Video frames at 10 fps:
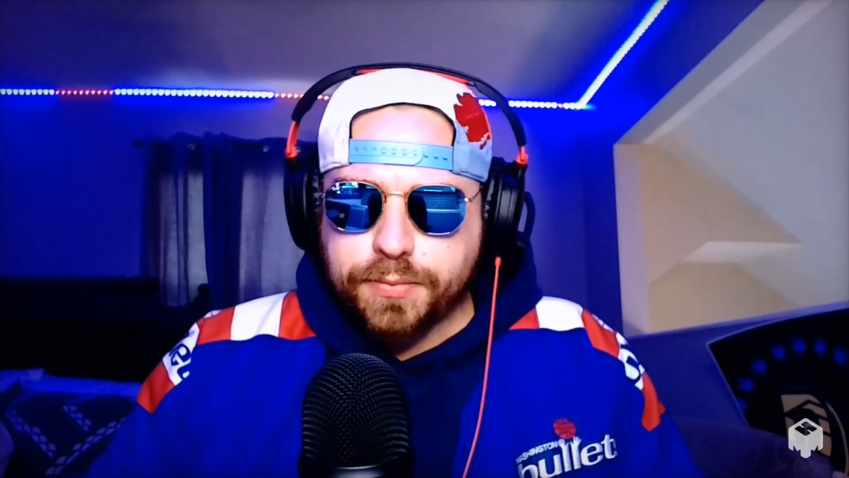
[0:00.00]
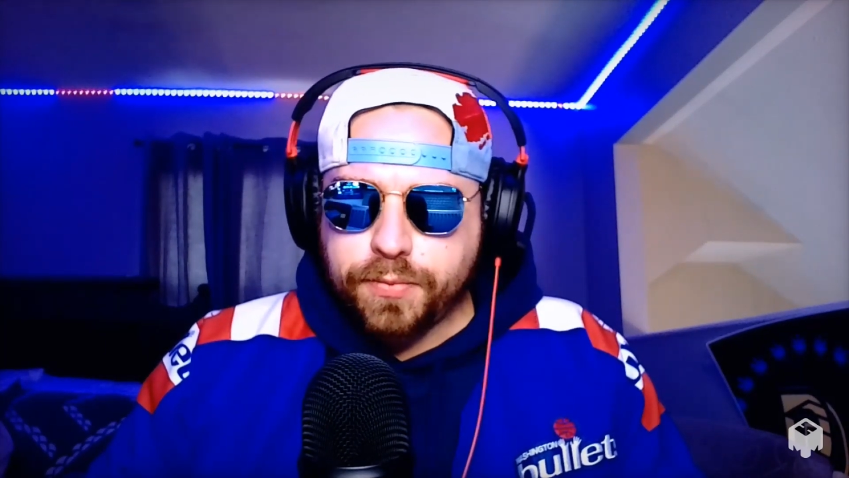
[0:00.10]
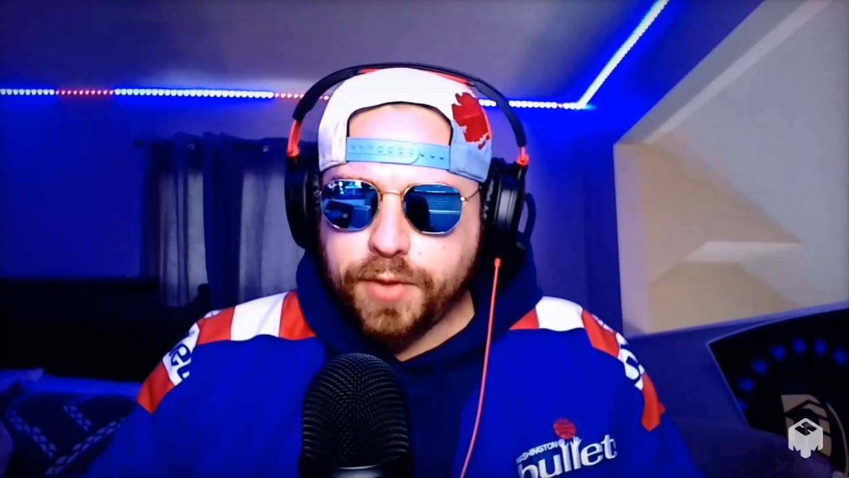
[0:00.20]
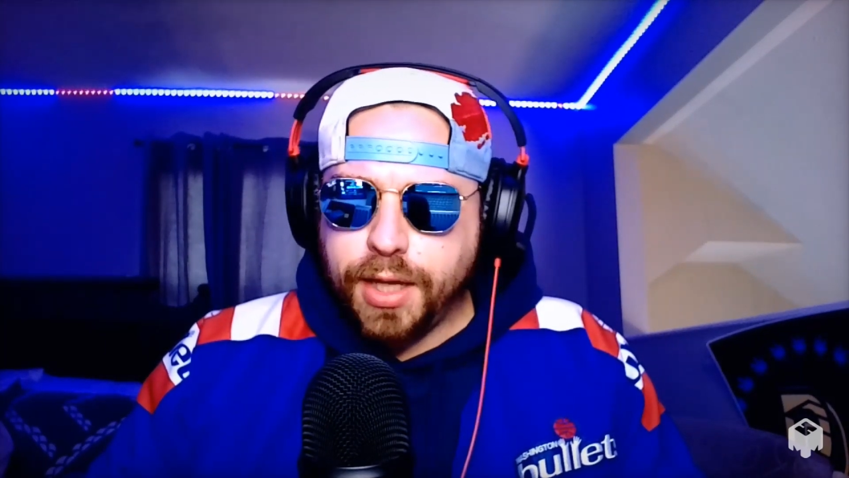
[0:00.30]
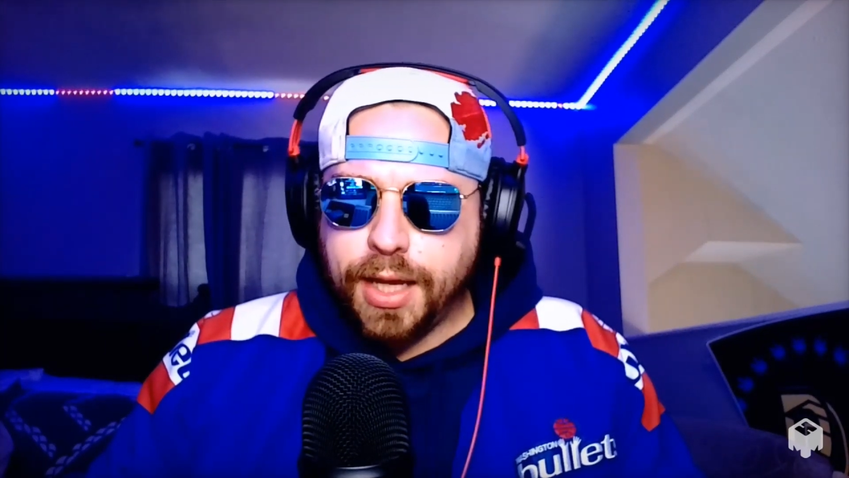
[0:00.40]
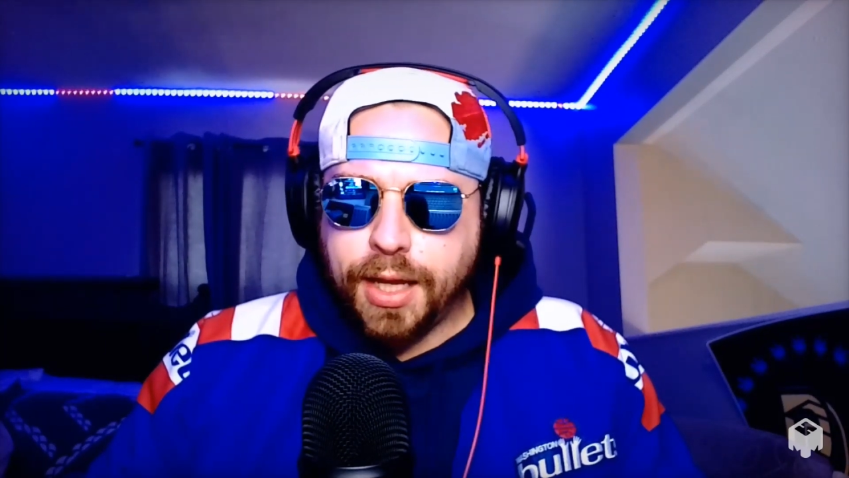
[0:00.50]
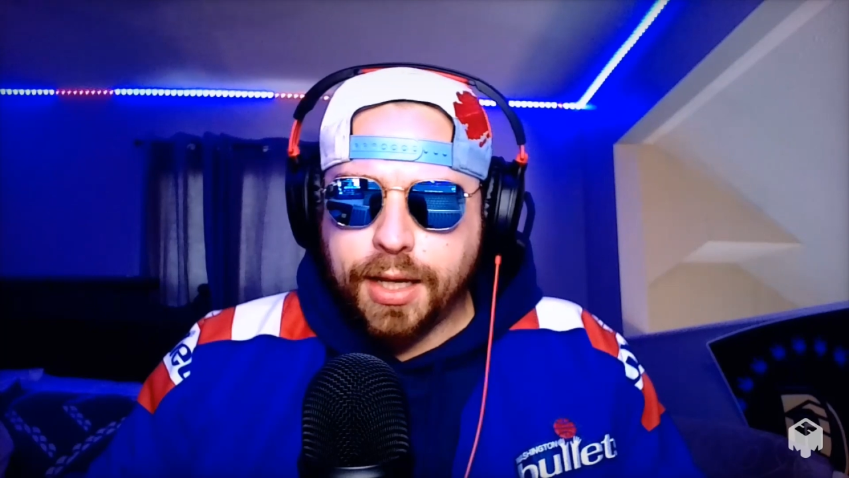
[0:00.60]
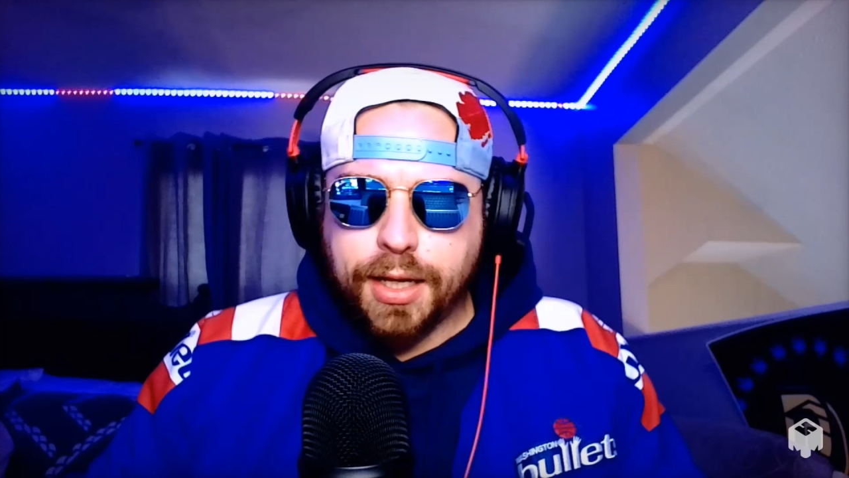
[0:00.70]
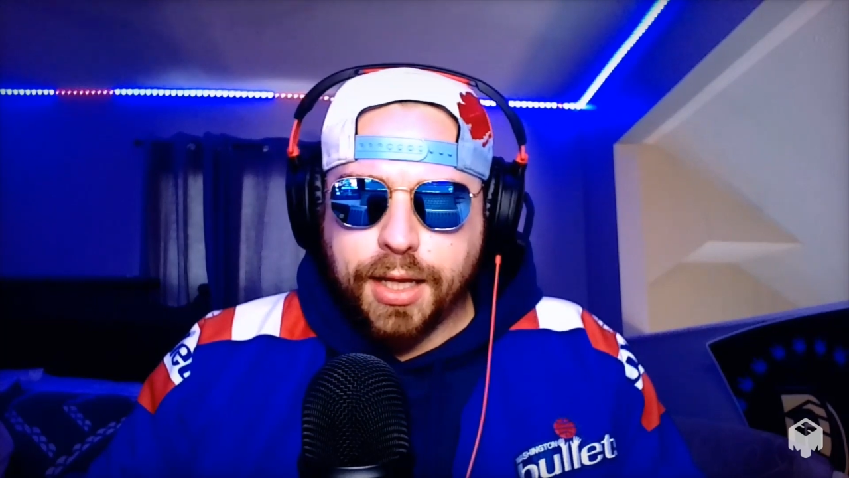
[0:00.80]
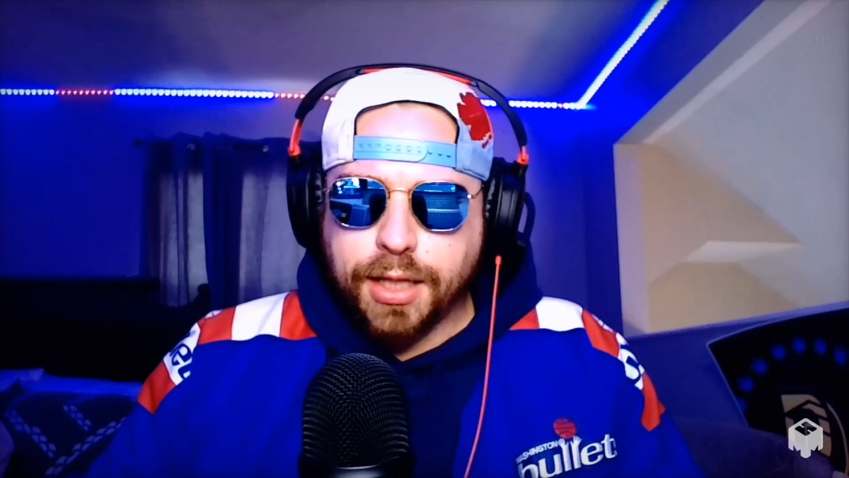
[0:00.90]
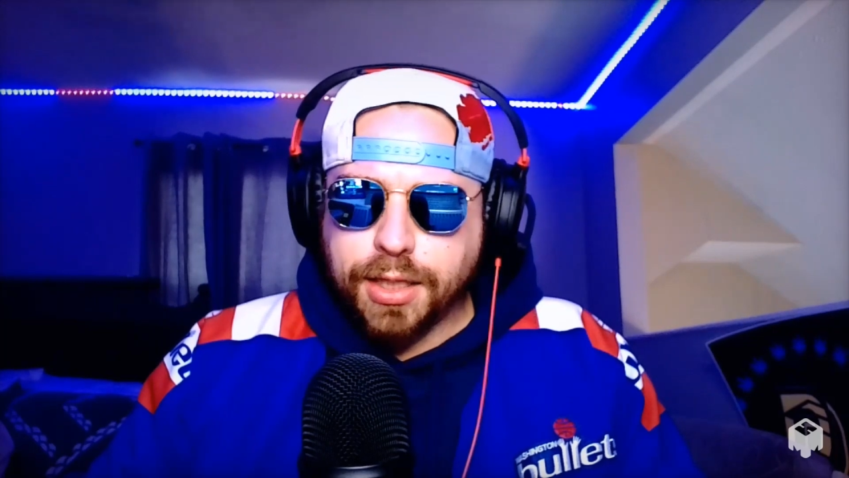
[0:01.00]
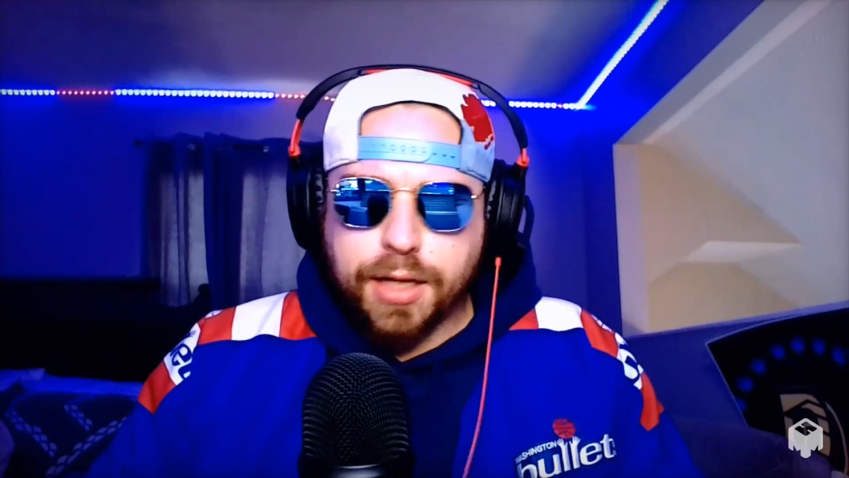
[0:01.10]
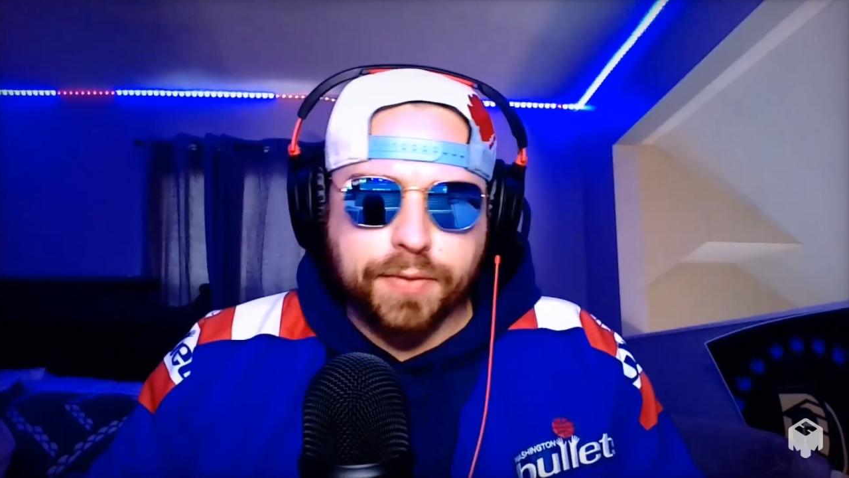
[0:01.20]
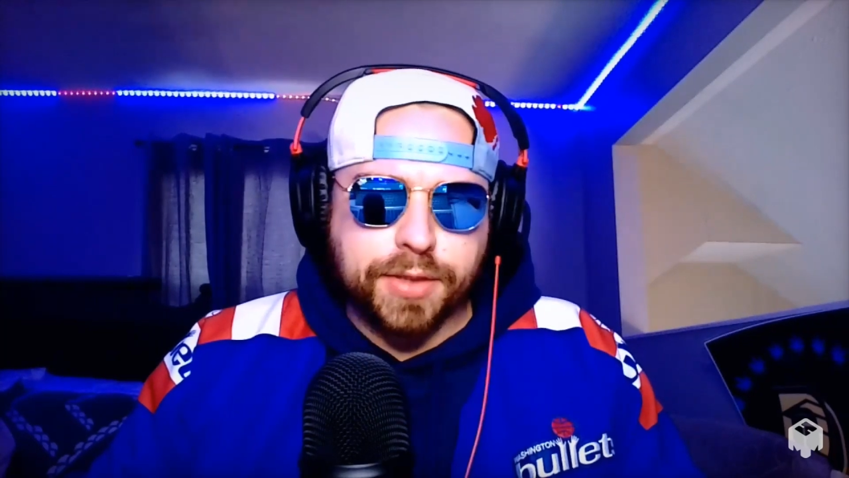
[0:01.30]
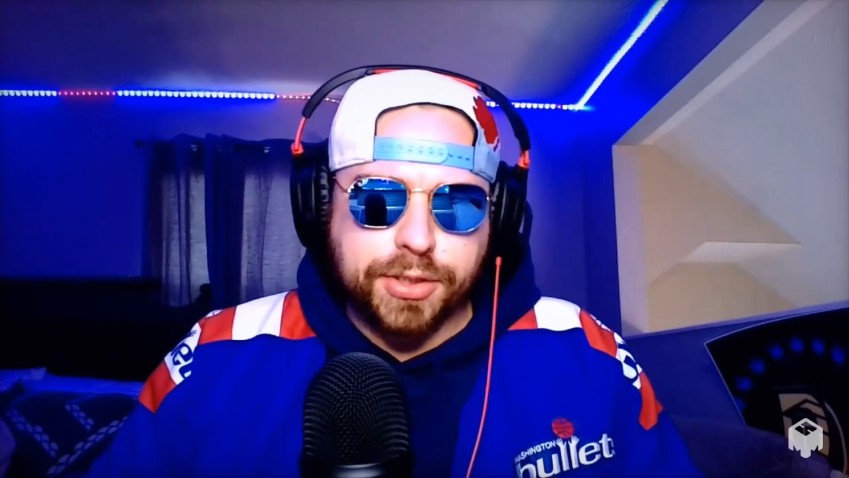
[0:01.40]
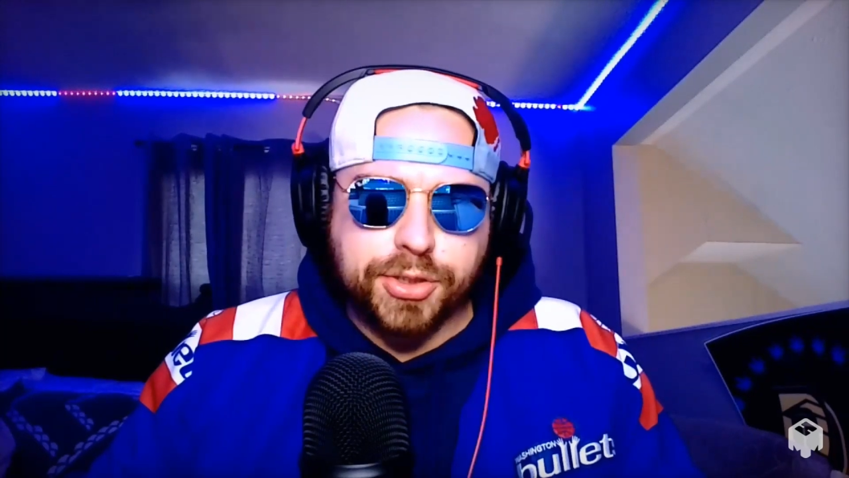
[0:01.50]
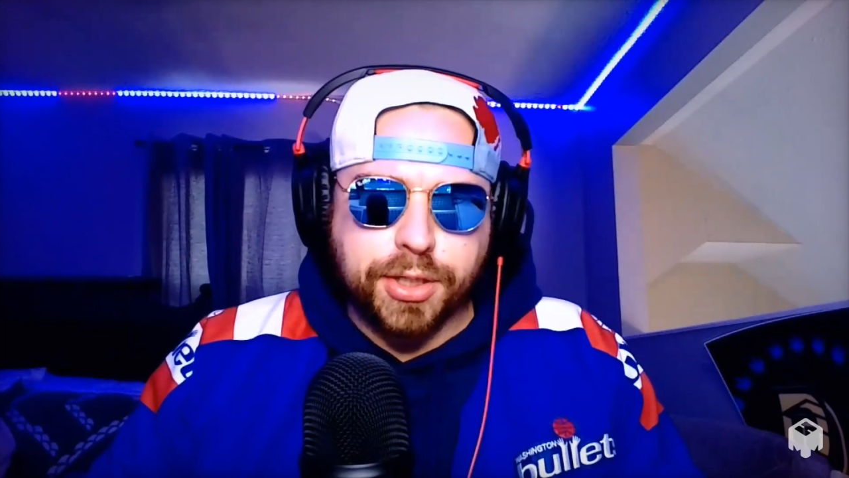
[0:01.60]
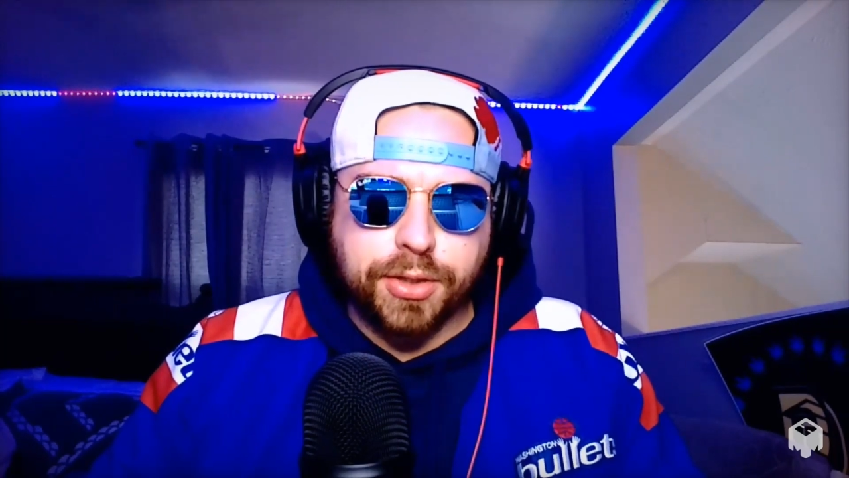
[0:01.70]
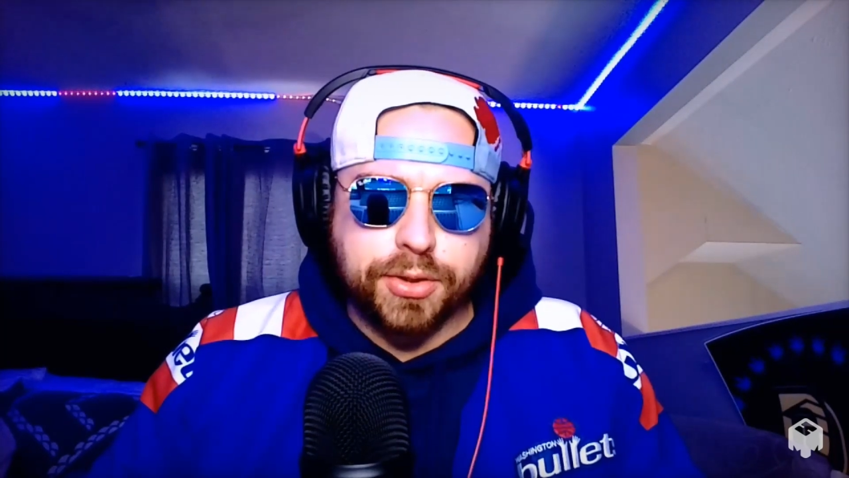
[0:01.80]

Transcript: And a lot of this show